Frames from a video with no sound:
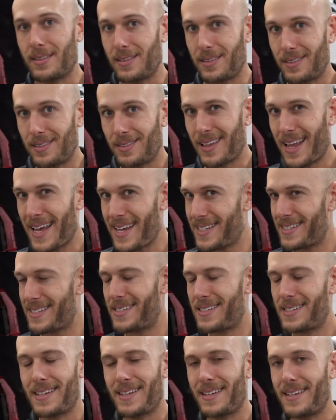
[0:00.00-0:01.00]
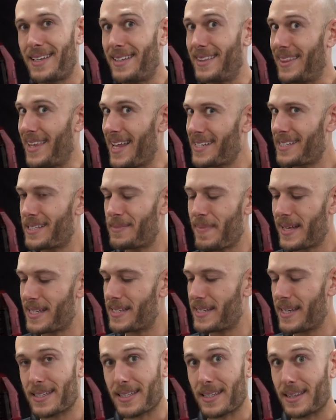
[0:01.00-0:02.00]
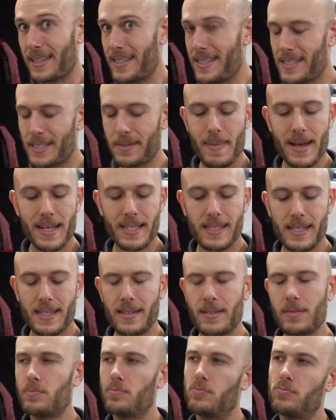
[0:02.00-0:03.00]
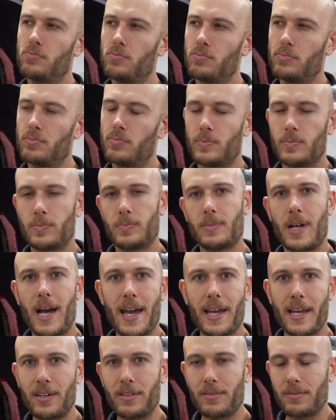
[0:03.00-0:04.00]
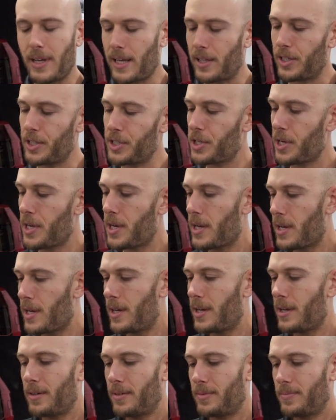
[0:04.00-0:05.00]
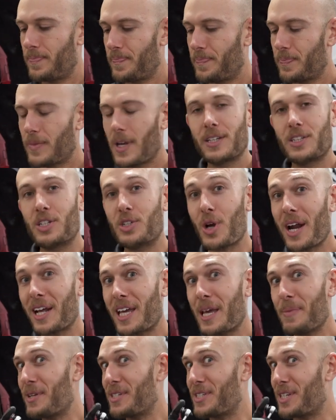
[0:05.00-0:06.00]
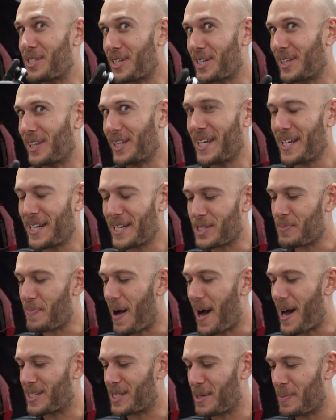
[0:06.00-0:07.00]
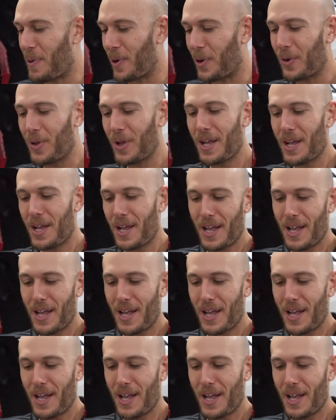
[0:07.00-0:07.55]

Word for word: less, less messy, as least messy, I can English, to try to keep this as clean as possible,